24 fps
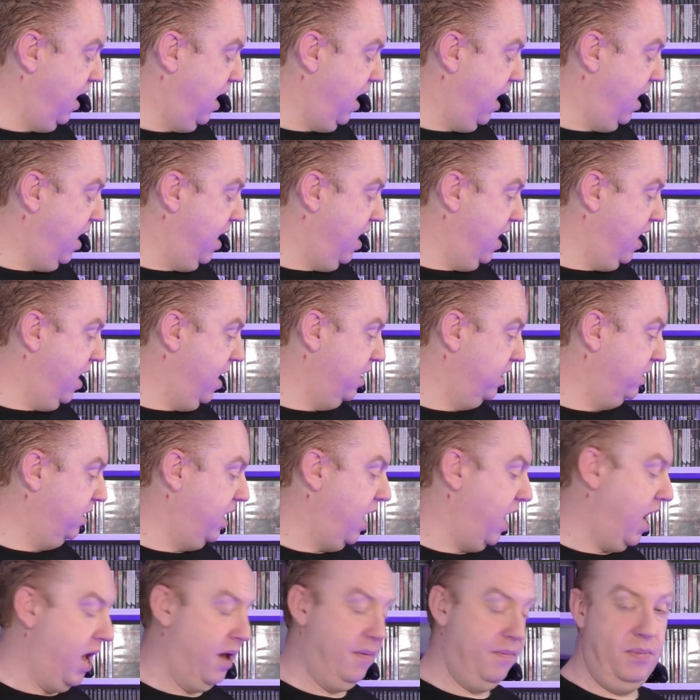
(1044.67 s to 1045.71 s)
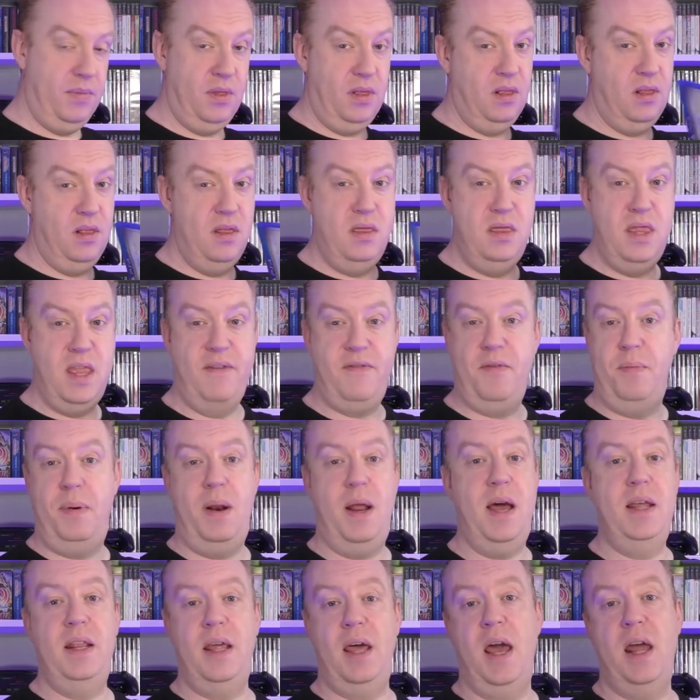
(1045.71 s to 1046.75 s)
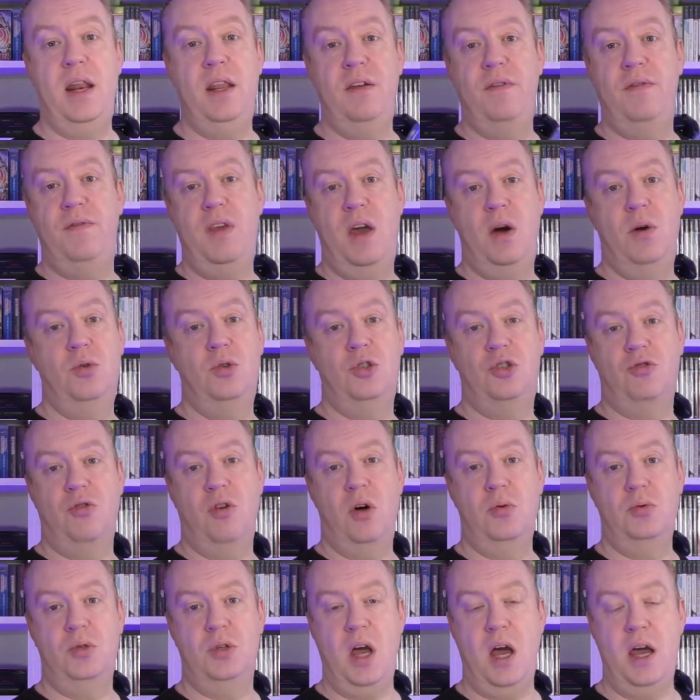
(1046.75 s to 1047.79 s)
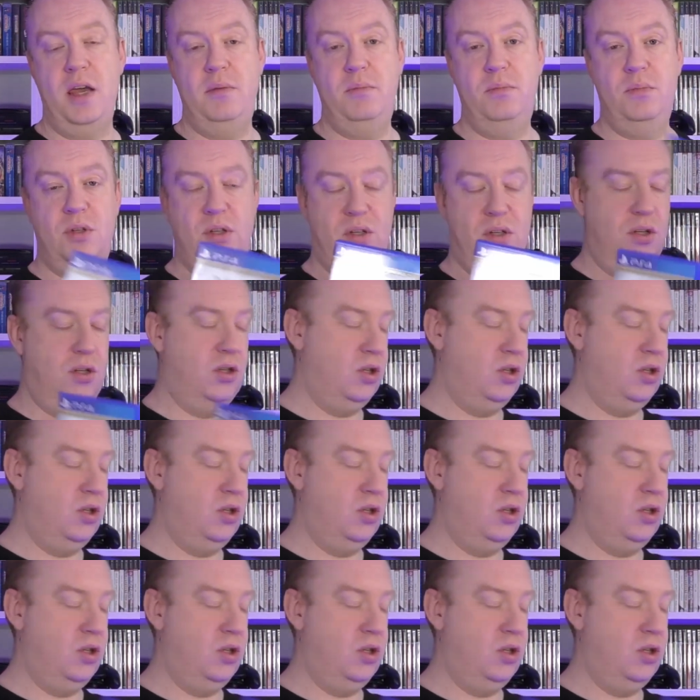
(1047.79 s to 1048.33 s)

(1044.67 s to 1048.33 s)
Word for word: And yeah, never played any of the Elder Scrolls games,